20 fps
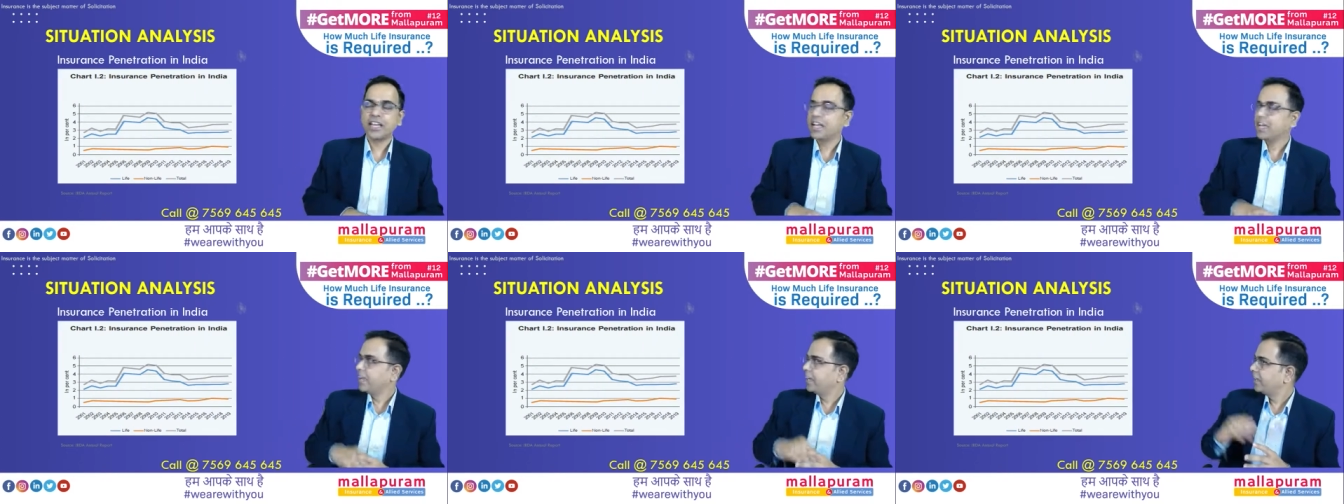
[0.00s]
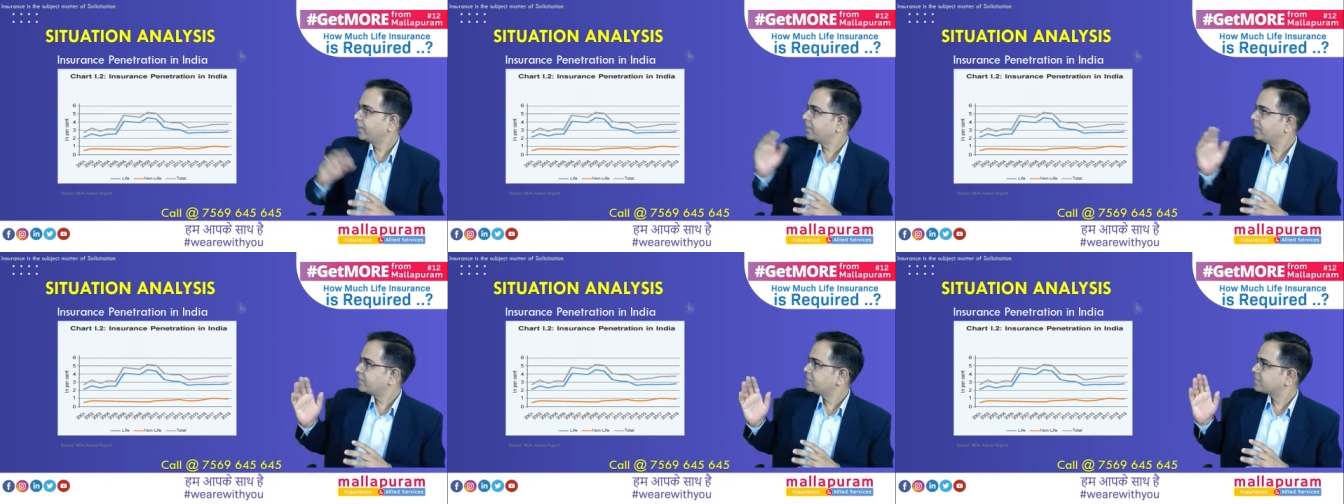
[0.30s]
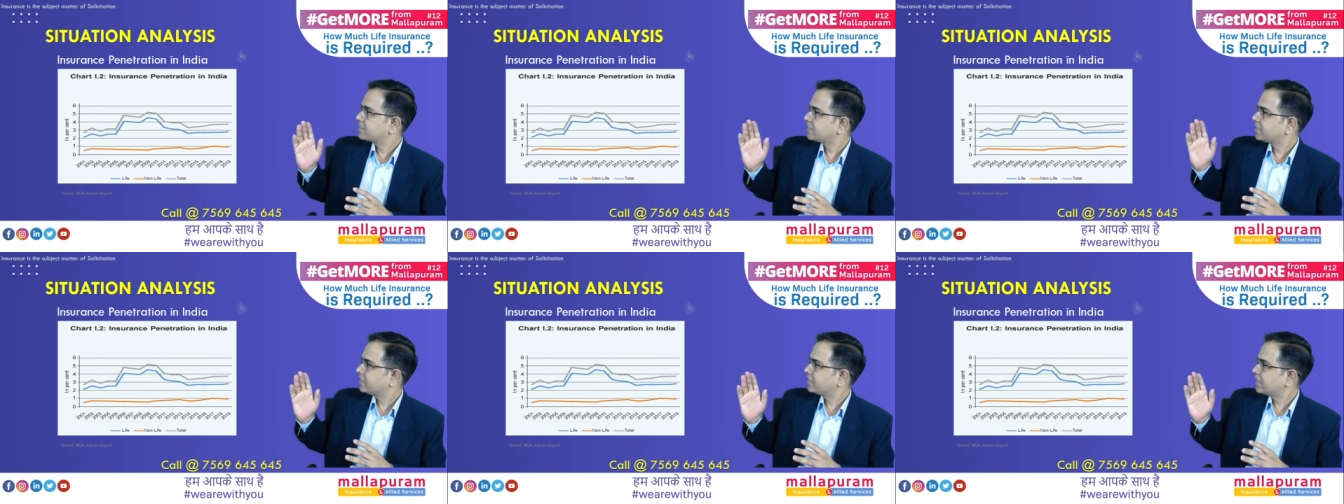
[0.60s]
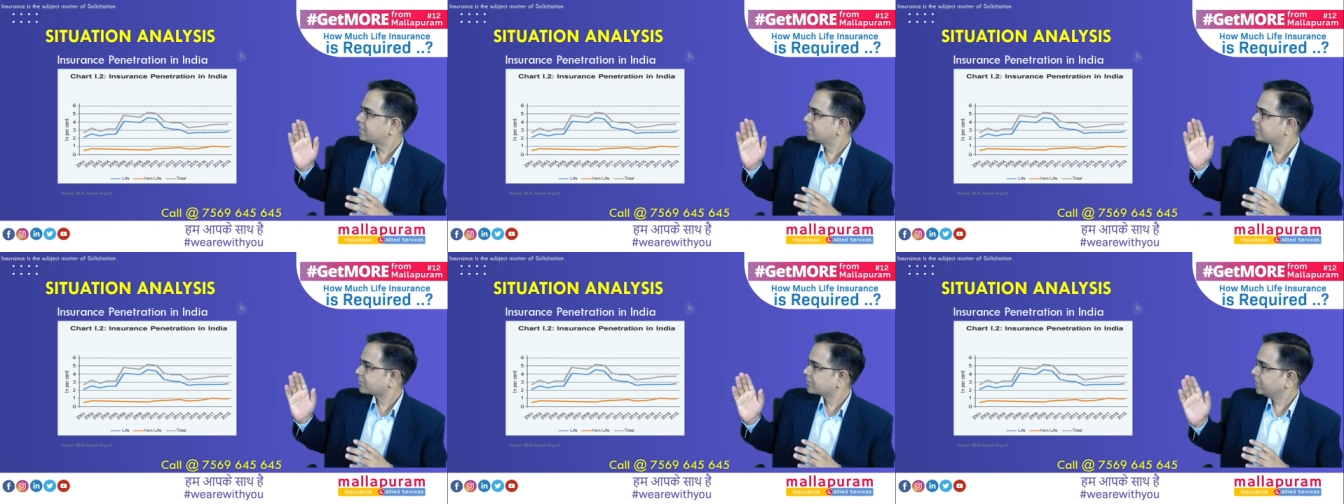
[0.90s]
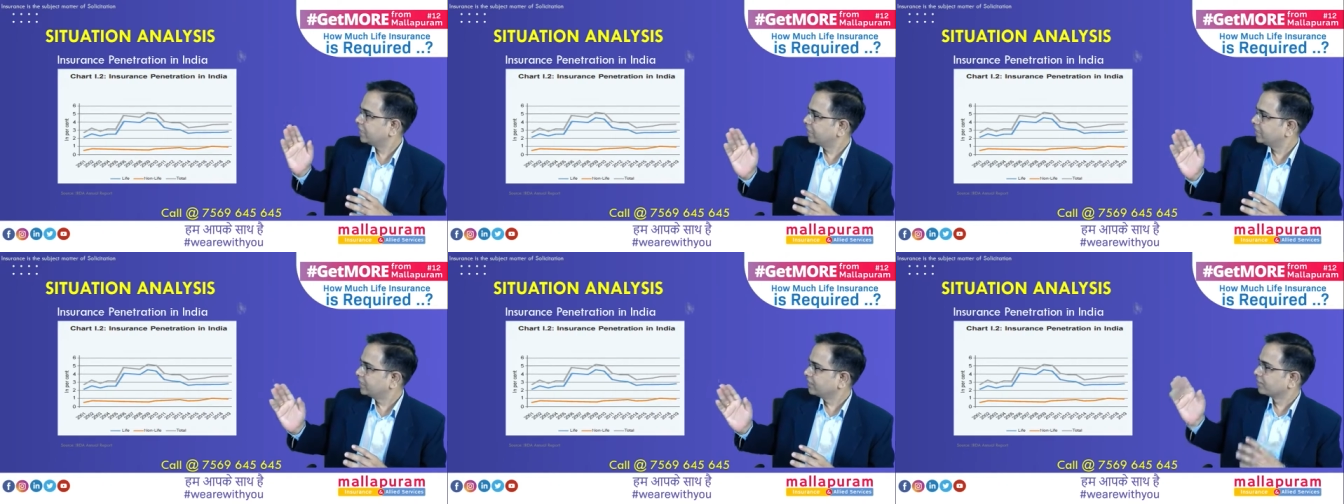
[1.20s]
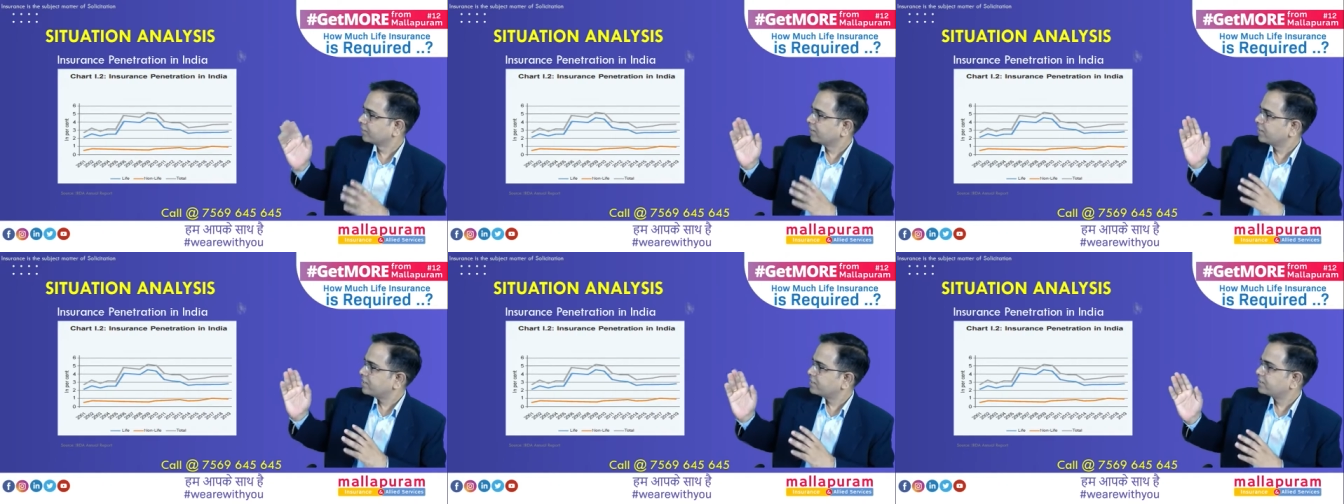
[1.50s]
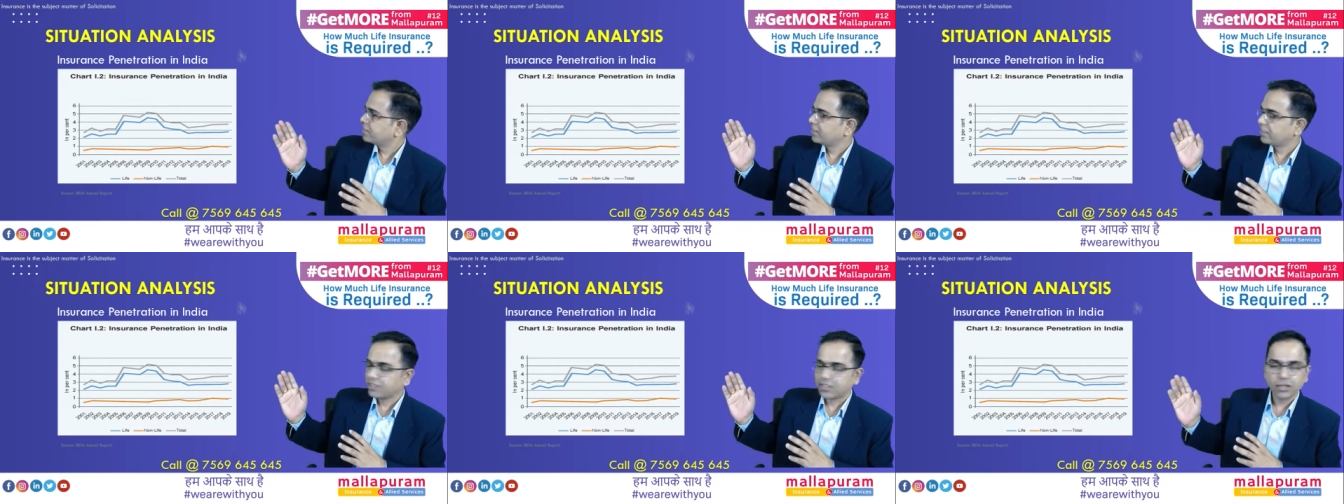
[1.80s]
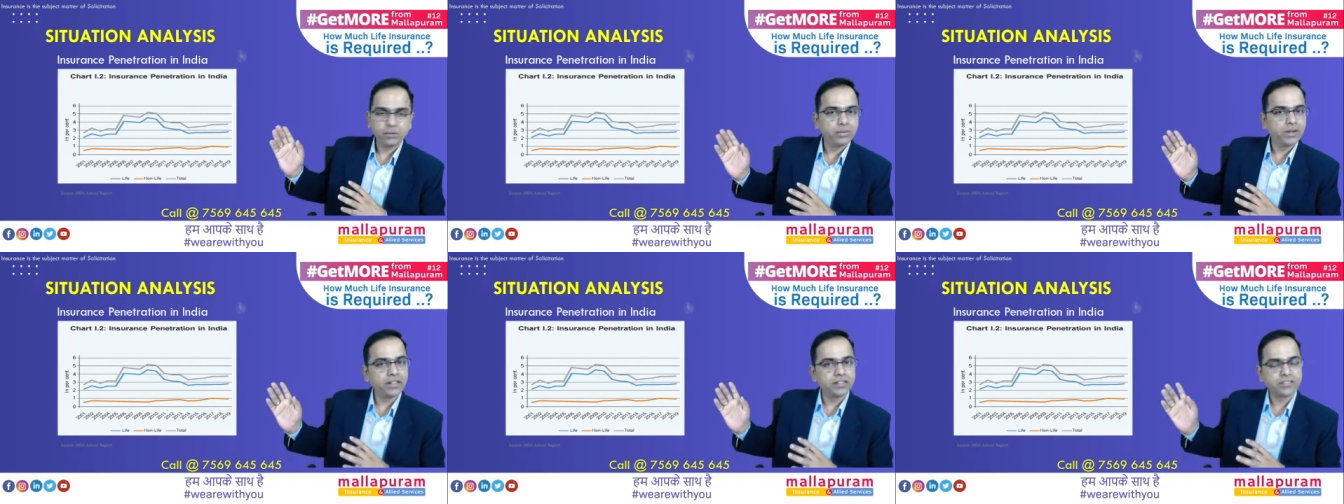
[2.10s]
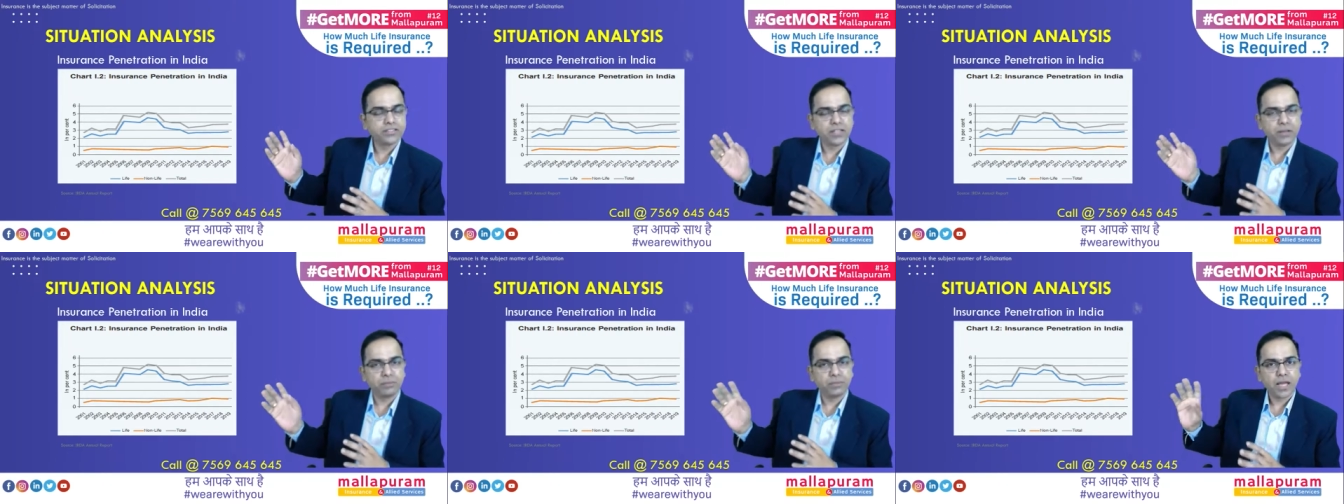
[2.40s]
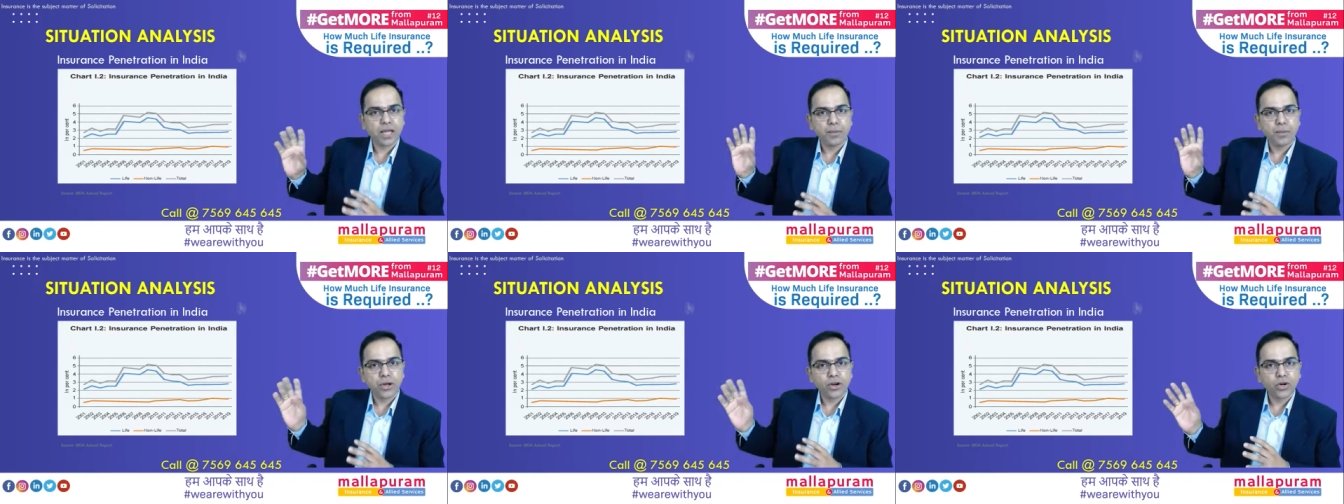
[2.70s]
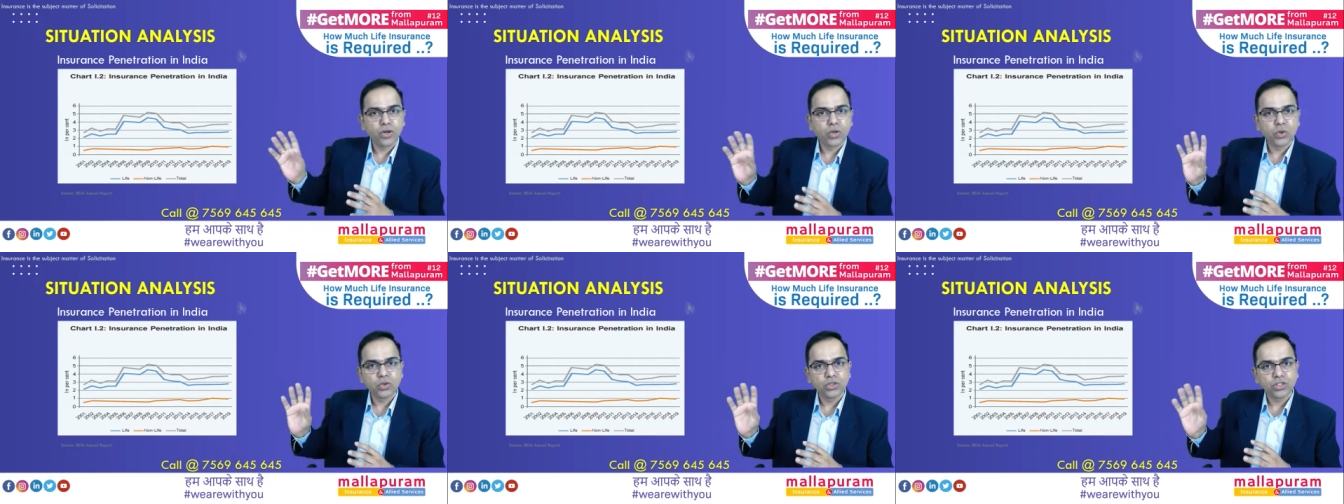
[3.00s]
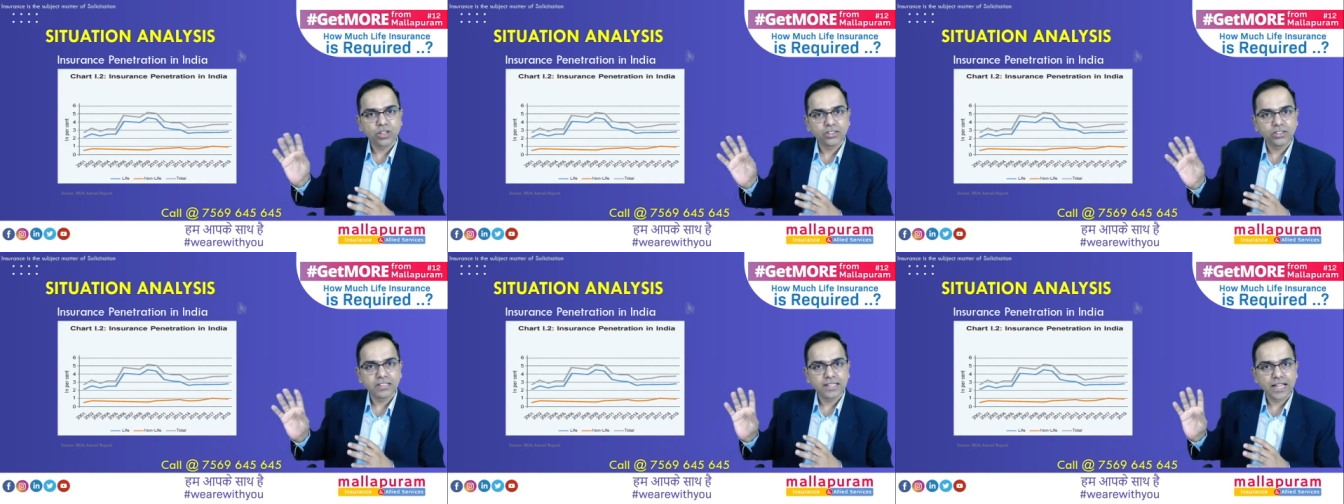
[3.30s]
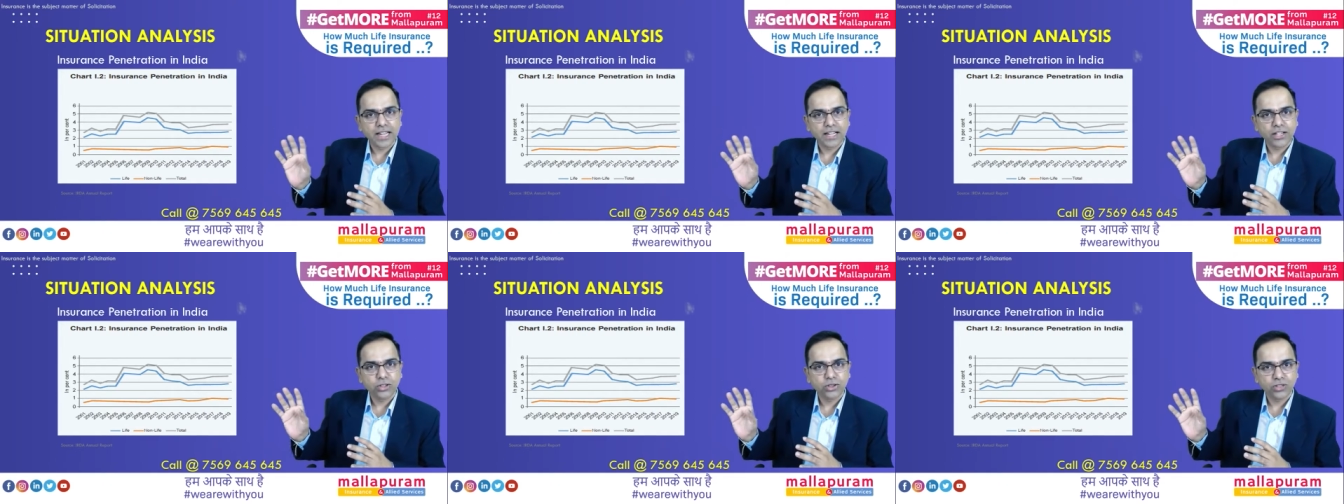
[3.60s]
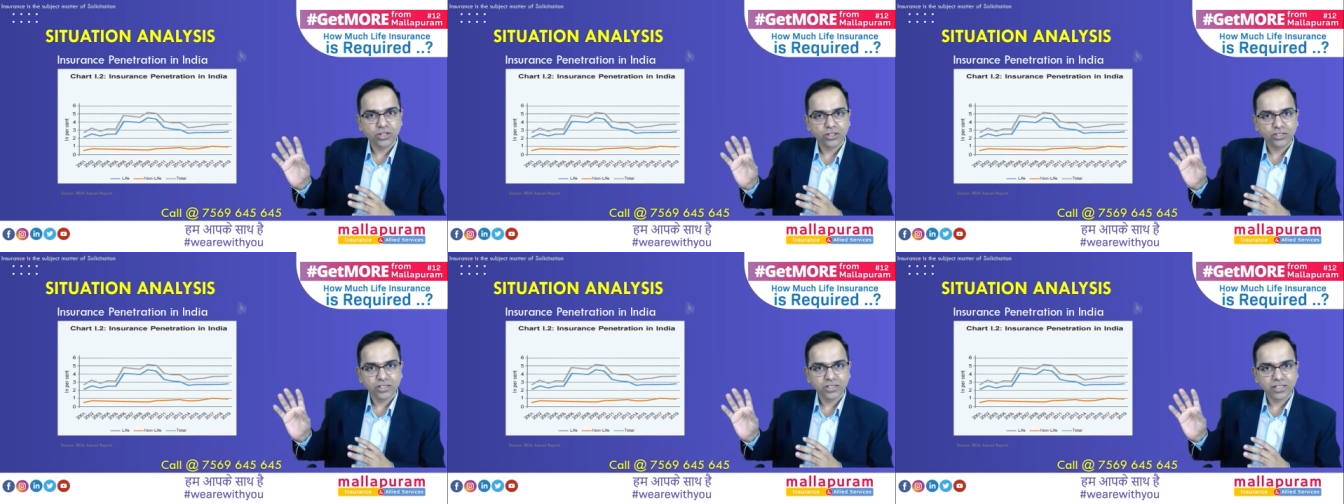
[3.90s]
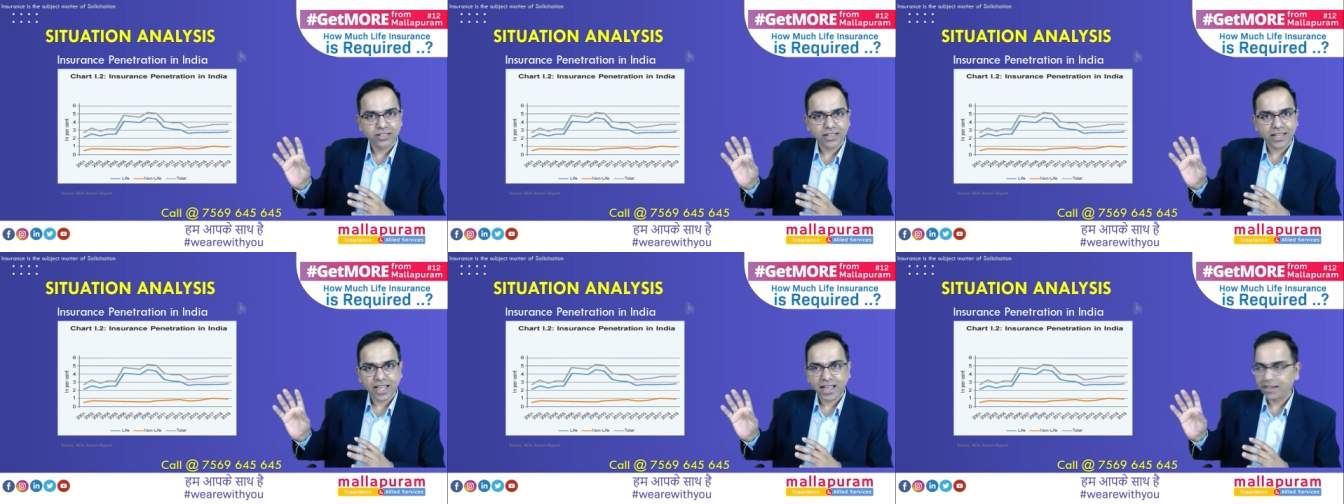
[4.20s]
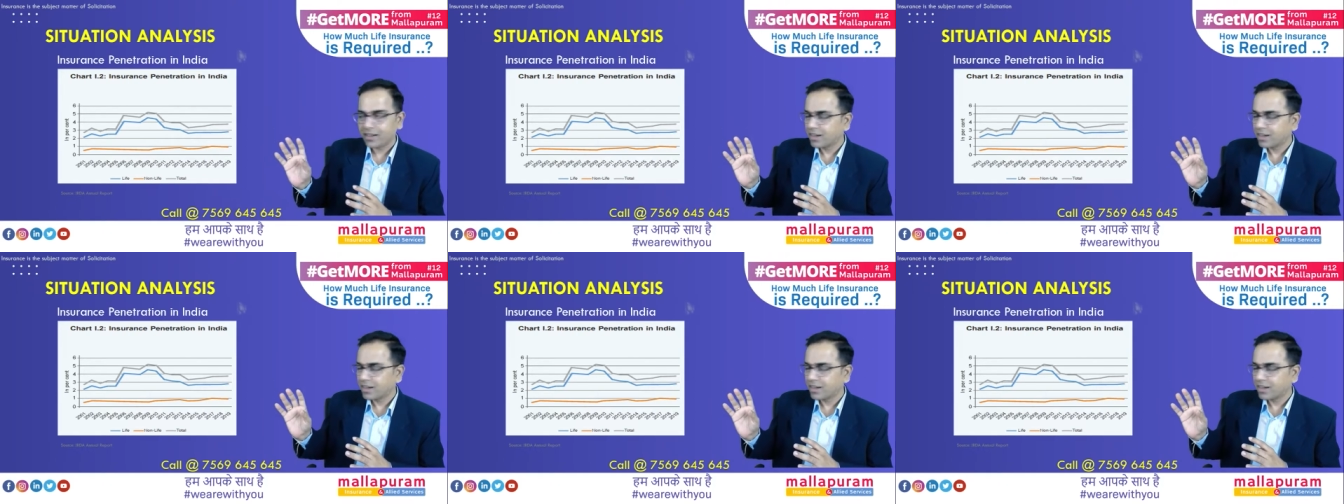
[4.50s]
It has actually increased a little bit sometime around 2009 2010,